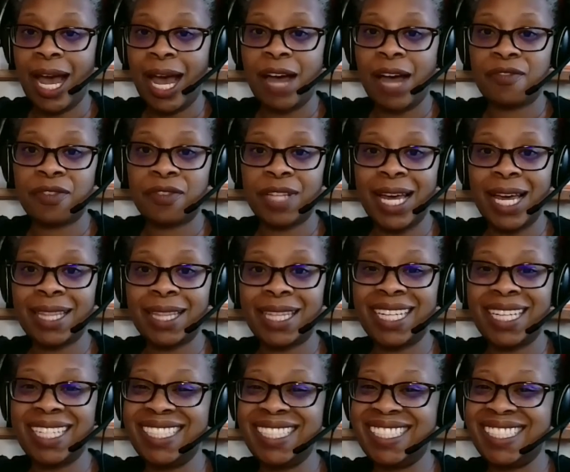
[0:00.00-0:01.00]
After that,
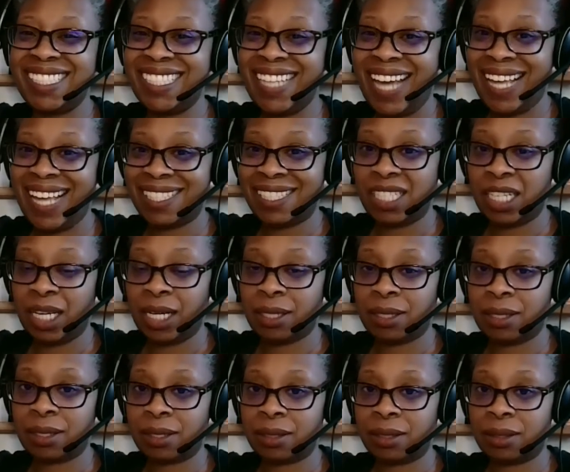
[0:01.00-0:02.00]
they need to test
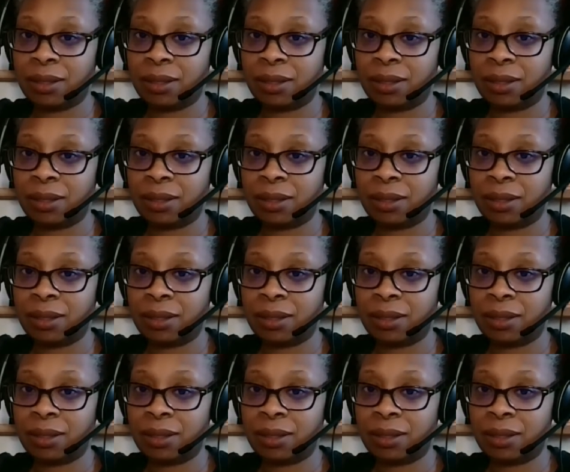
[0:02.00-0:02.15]
it.